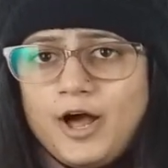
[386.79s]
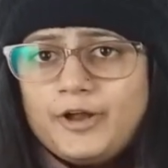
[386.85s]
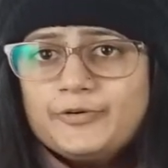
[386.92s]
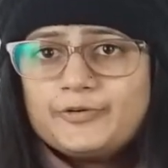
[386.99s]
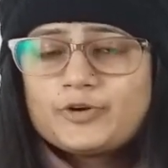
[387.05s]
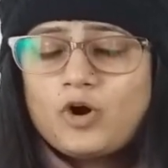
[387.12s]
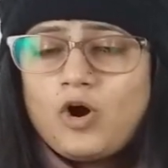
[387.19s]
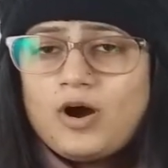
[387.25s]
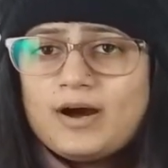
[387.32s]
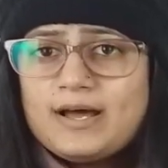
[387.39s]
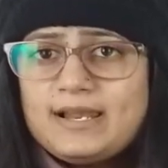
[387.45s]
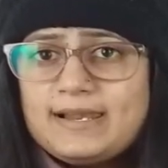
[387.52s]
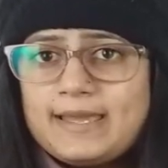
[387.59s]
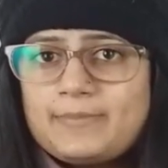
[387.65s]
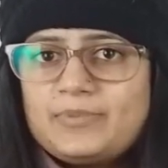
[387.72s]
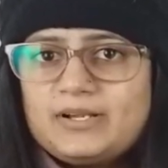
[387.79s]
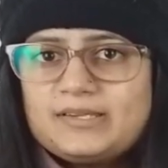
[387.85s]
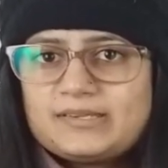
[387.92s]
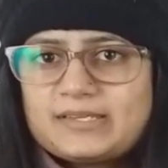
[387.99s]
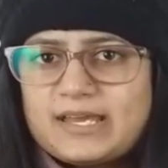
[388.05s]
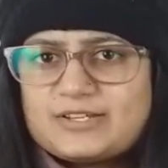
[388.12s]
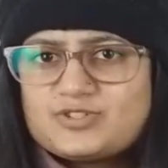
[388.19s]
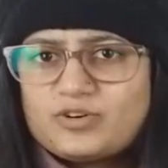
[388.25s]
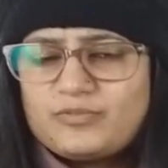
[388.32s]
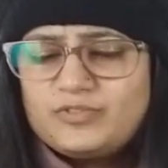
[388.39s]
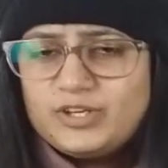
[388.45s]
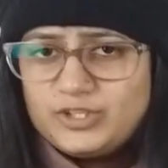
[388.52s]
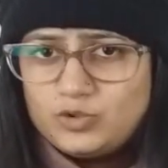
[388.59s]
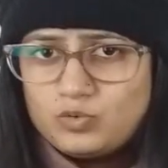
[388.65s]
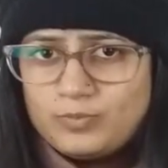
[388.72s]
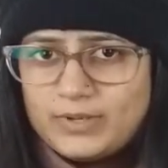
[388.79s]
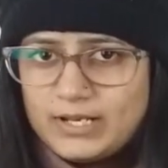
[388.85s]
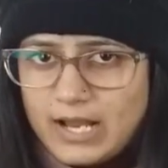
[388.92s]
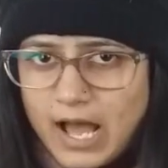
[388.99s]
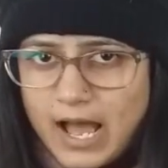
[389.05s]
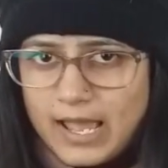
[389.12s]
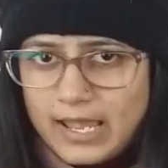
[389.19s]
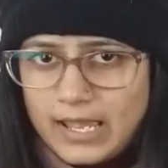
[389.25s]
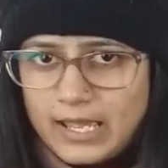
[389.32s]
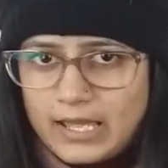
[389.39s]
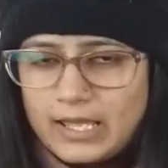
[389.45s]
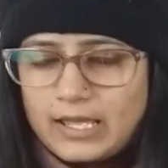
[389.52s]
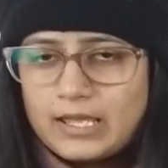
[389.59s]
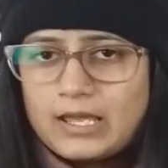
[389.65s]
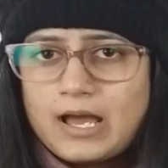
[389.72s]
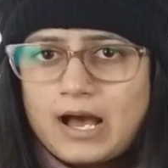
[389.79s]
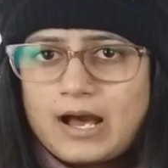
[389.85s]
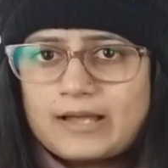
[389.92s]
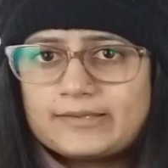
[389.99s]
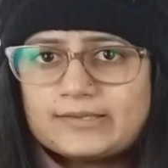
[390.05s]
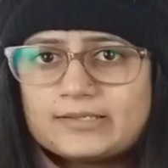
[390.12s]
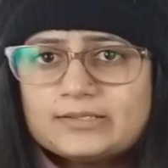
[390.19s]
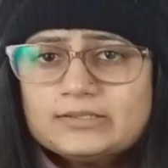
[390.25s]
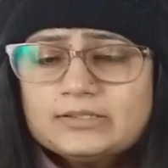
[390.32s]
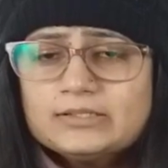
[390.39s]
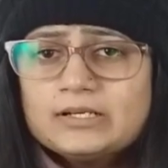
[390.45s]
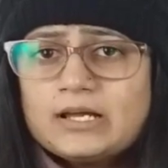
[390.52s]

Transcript: Draw a labeled sketch of the human eye. Answer.